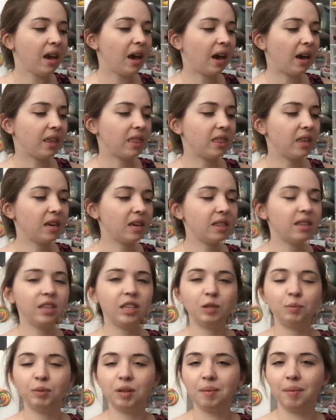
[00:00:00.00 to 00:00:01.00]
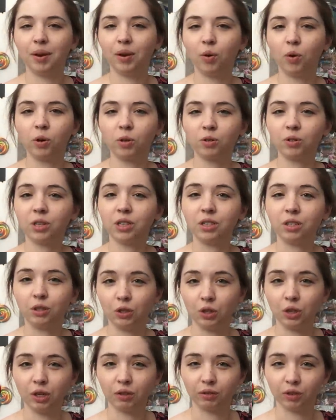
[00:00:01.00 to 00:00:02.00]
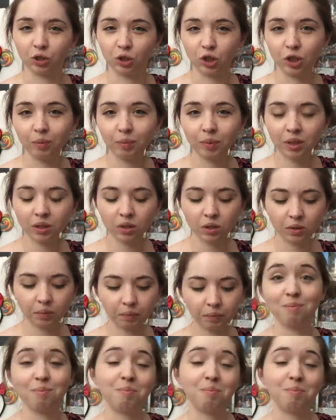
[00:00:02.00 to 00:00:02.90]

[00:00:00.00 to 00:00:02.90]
I think they split my order into two different shipments,